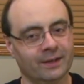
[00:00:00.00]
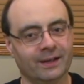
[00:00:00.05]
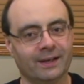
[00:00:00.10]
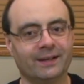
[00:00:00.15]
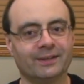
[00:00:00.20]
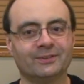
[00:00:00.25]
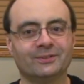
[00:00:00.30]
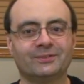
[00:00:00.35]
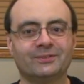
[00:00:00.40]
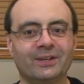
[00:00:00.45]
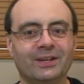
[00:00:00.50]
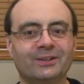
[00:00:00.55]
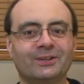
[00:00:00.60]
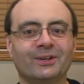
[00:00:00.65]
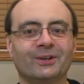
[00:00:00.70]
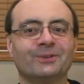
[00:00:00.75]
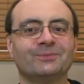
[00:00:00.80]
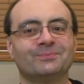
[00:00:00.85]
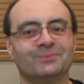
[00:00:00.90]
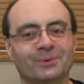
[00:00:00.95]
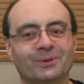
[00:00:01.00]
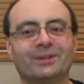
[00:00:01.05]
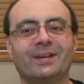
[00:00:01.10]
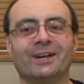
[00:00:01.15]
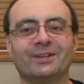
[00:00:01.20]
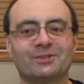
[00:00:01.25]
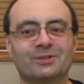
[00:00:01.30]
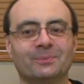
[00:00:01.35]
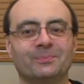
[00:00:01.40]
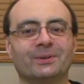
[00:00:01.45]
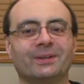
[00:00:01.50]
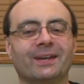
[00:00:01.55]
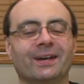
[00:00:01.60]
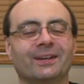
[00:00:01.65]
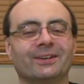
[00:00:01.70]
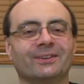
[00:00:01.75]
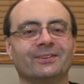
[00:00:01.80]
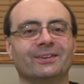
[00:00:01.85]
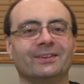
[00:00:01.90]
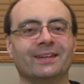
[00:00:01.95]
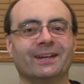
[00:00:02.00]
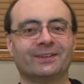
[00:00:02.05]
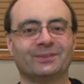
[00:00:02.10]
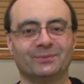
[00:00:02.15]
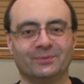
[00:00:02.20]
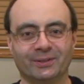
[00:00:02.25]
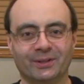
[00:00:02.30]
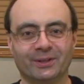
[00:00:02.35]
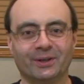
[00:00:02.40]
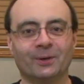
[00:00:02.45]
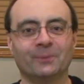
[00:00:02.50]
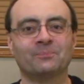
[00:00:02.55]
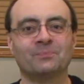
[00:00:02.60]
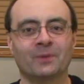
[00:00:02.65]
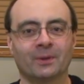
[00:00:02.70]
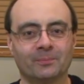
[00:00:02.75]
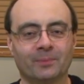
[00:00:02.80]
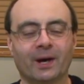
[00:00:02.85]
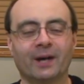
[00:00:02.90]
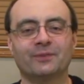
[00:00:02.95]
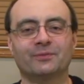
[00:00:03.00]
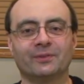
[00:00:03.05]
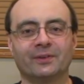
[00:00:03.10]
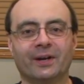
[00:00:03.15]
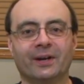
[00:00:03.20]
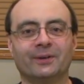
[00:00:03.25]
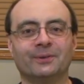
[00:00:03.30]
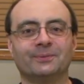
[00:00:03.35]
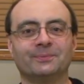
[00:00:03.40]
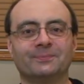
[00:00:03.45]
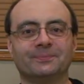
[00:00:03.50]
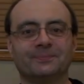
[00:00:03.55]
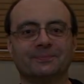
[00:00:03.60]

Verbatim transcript: And take care, and we'll catch up again on the next video. Bye for now.